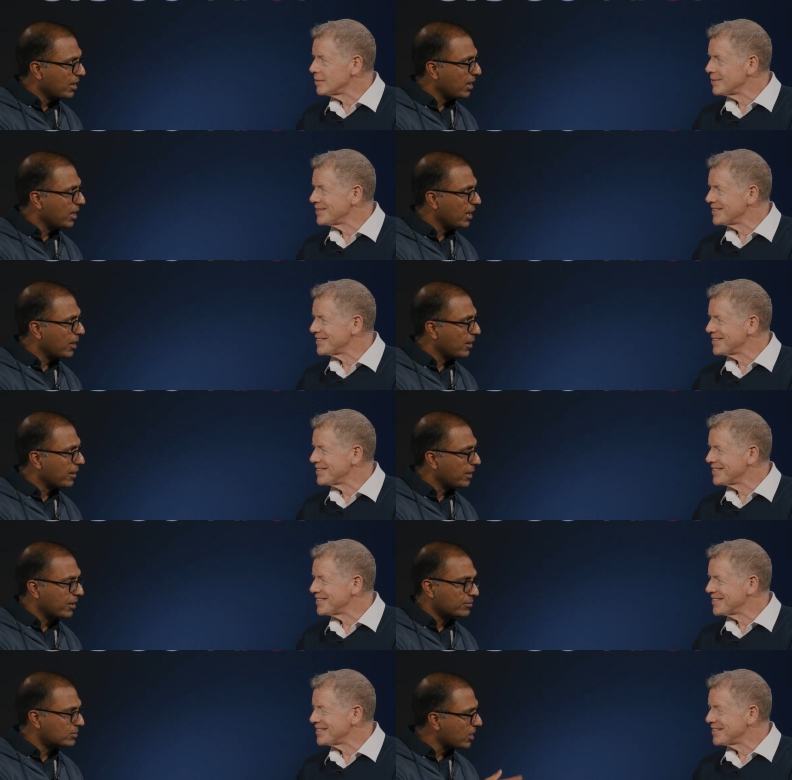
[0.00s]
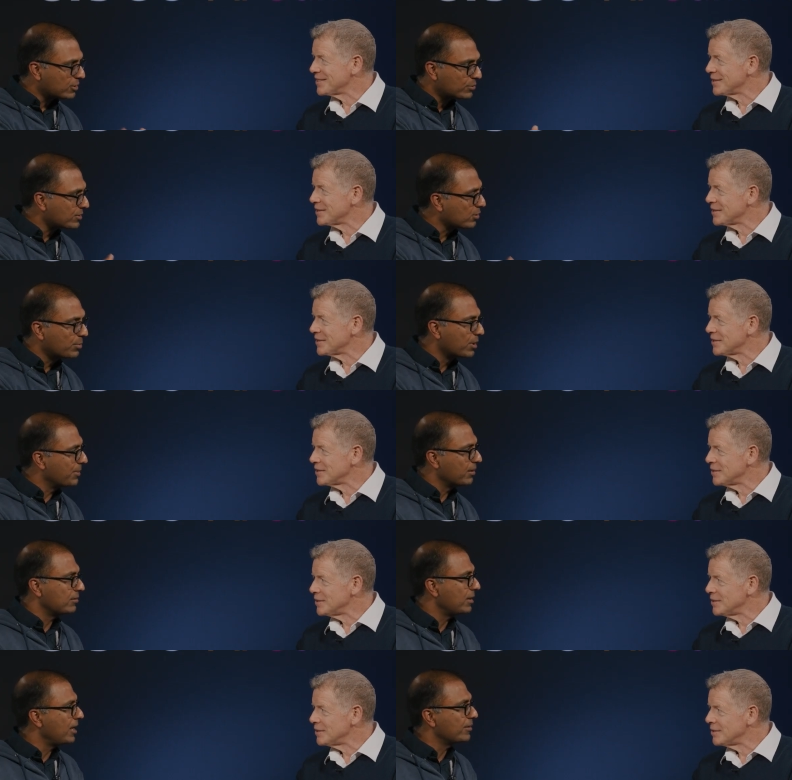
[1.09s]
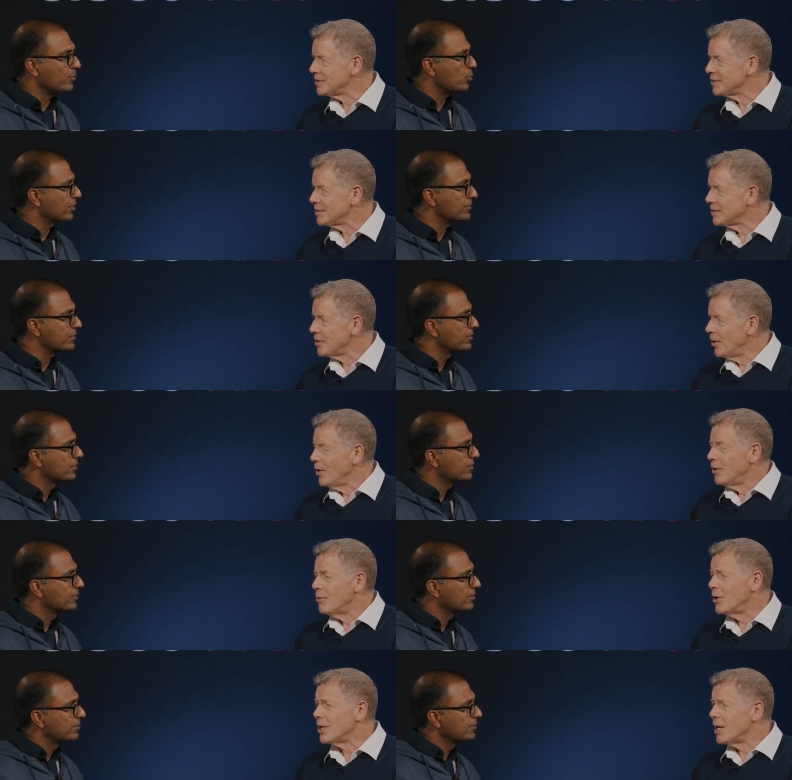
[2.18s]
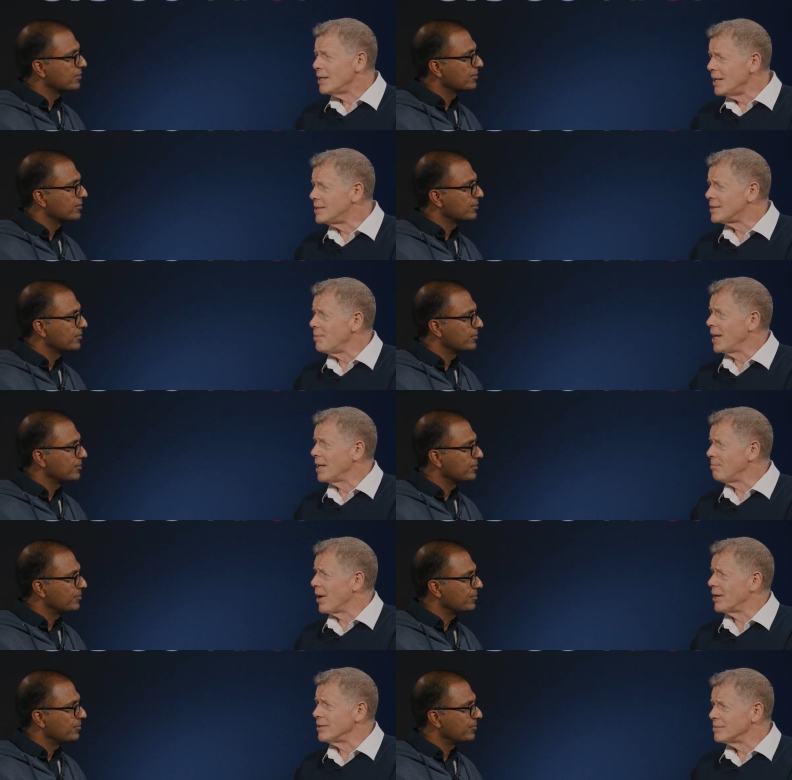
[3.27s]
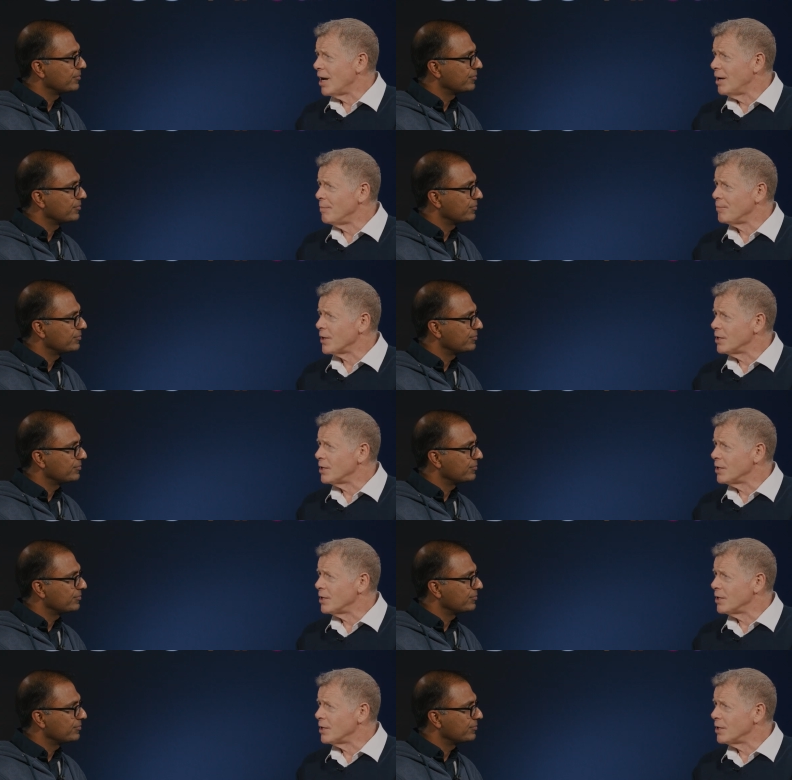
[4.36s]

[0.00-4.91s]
Speaker 1: Uh, you know, talk to us a little bit about how that works.
Speaker 2: Well, it needs to make it better. Um,